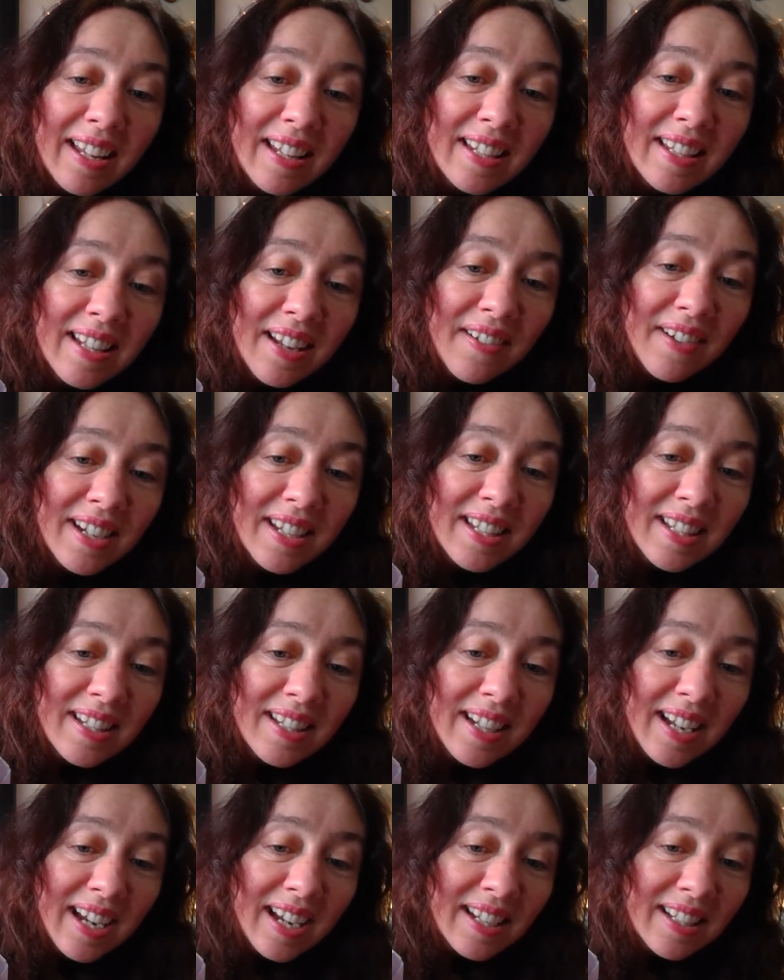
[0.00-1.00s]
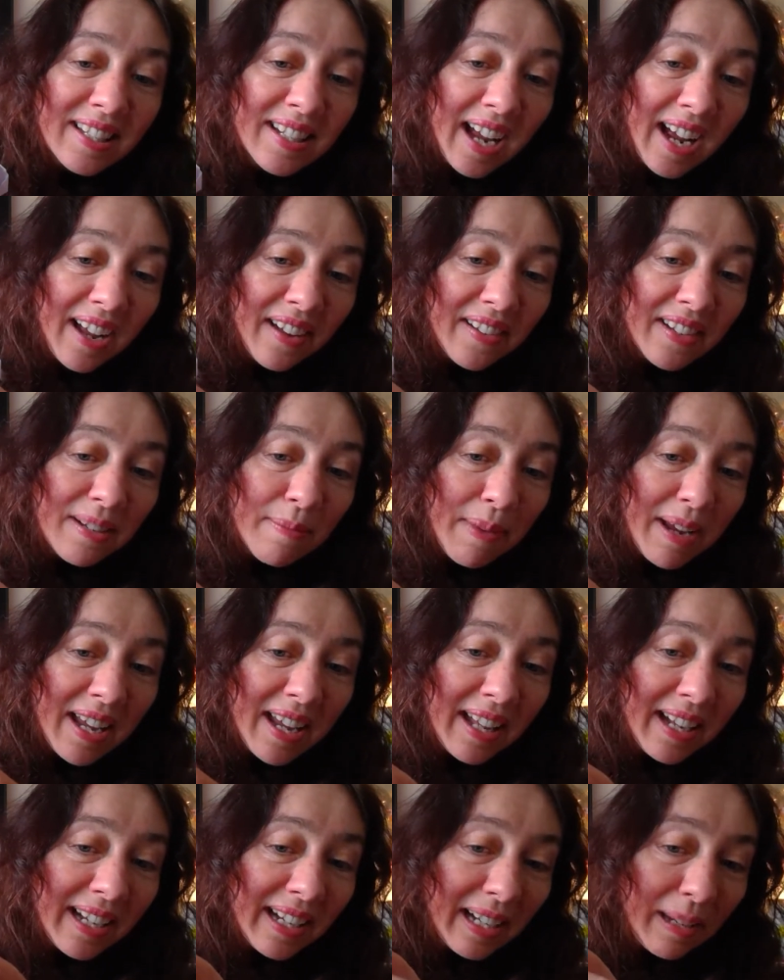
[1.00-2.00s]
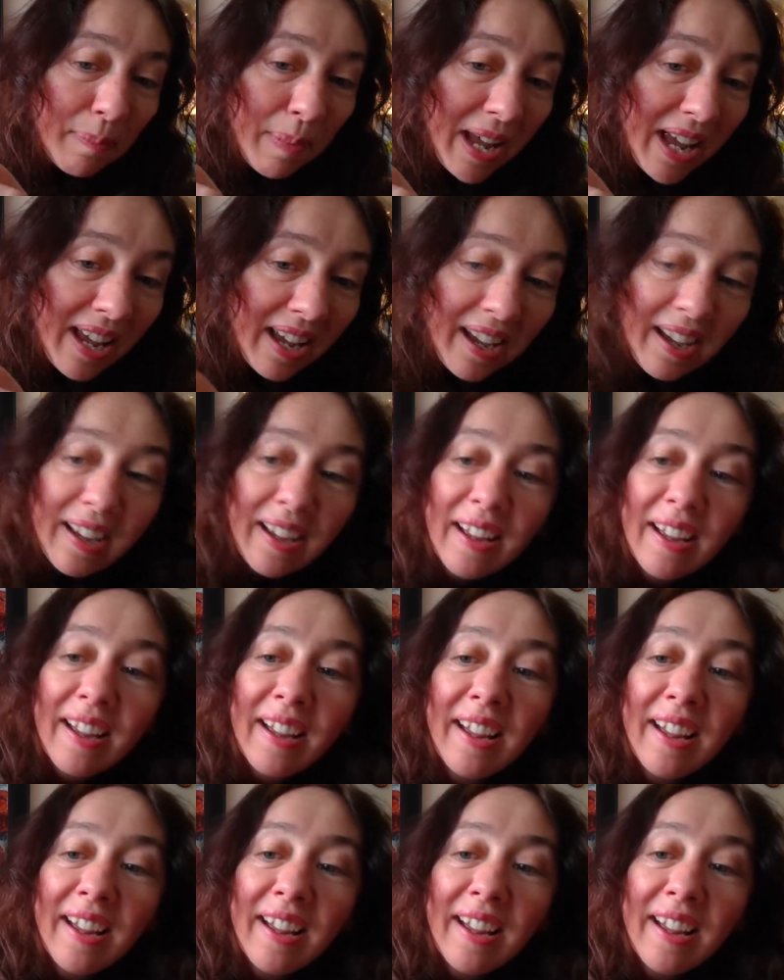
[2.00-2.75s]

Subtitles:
so it sticks down to make a little beak.